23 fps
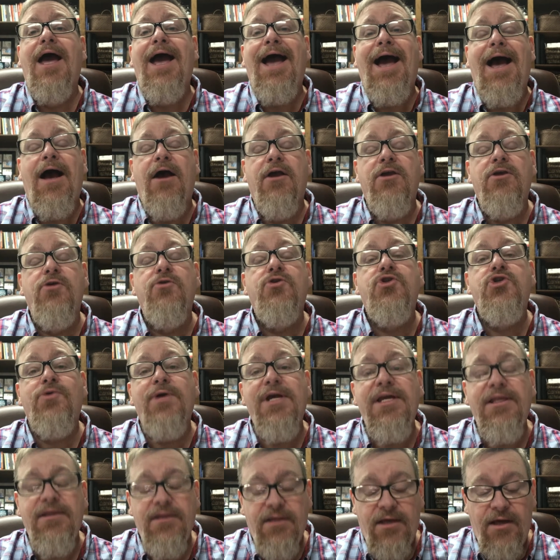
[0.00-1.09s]
How you
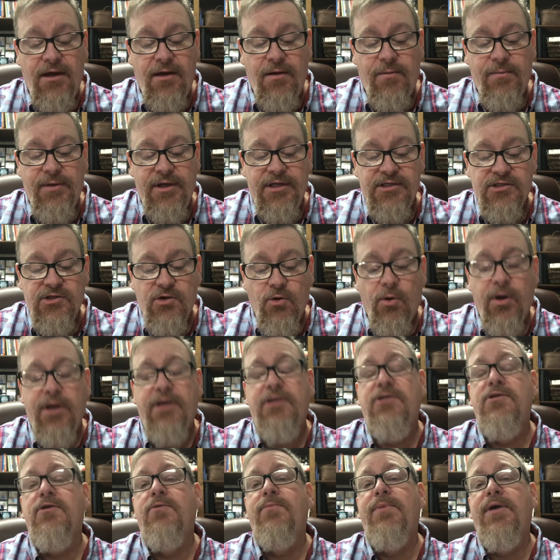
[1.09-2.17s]
treat them is
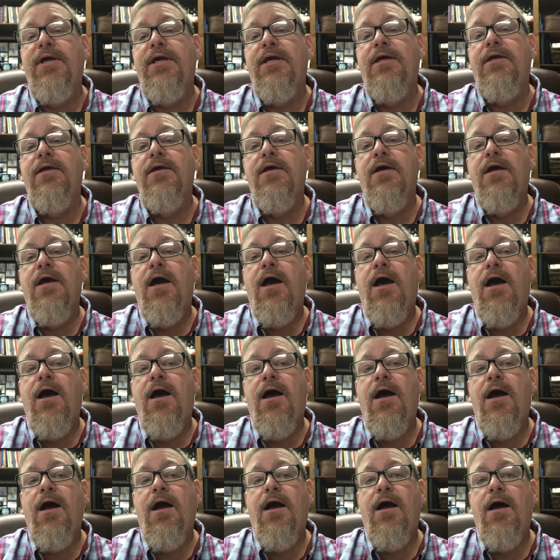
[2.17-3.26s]
going to be
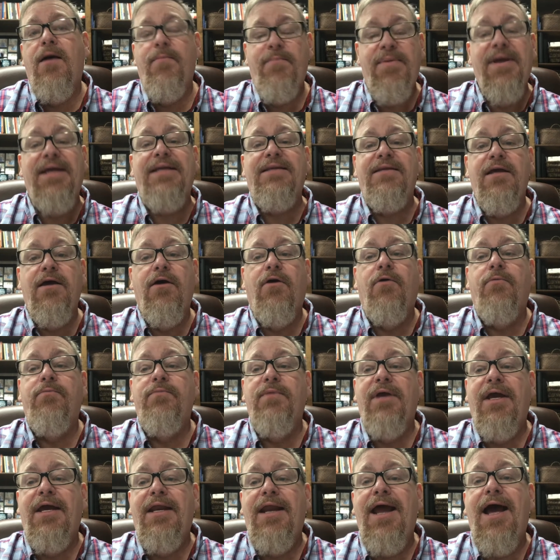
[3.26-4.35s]
a big deal
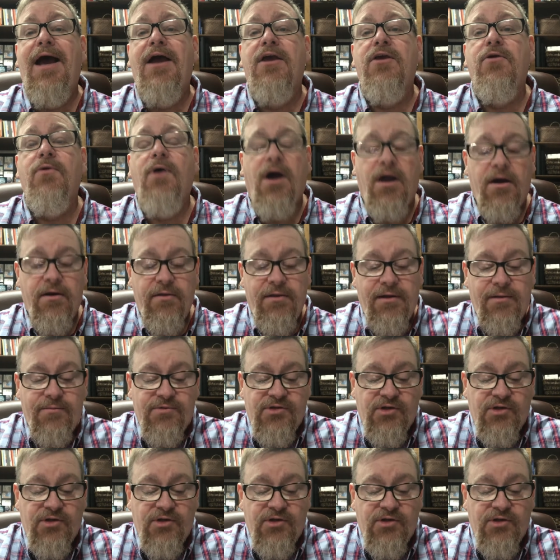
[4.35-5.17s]
in how you honor them.